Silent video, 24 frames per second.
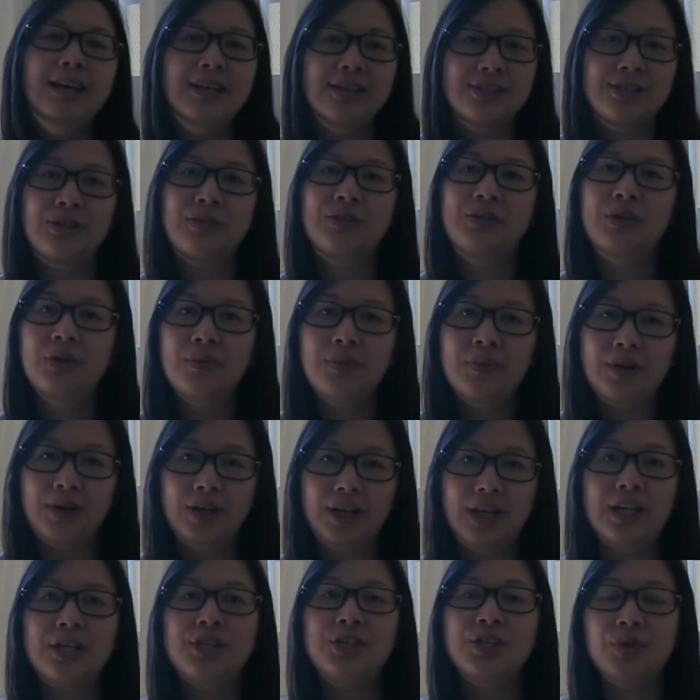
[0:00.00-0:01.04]
So don't
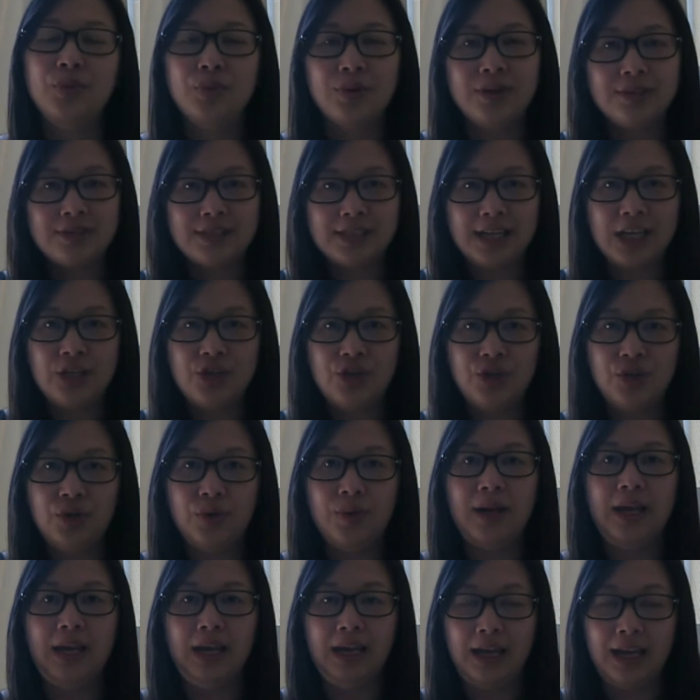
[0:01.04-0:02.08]
worry, she will send
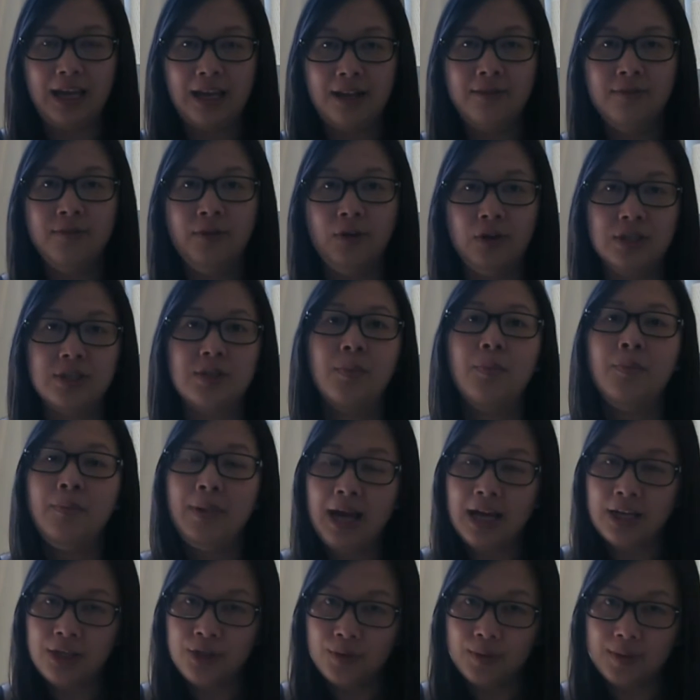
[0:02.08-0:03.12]
you a invoice
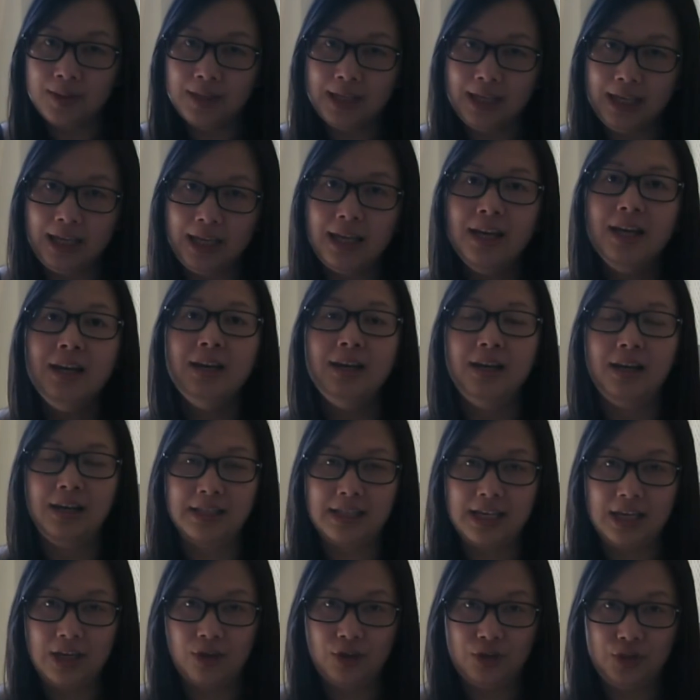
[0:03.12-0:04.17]
manually a
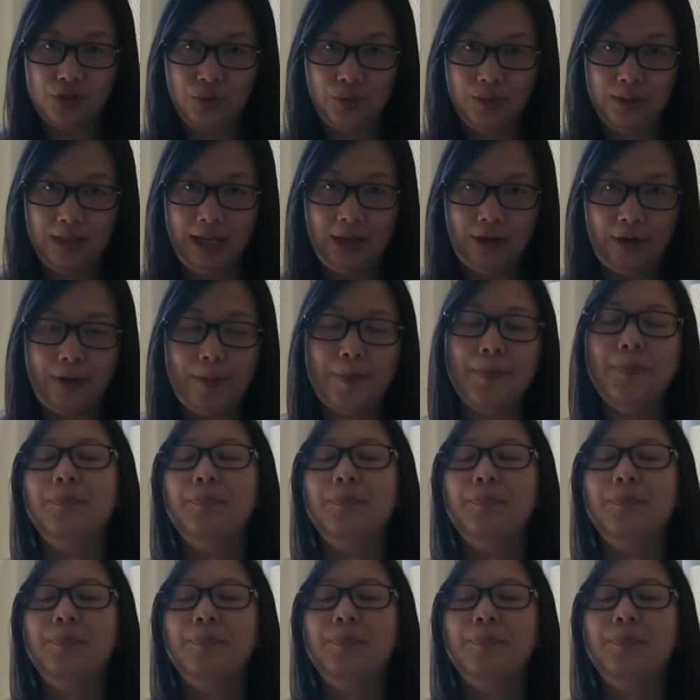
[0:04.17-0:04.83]
day or two later.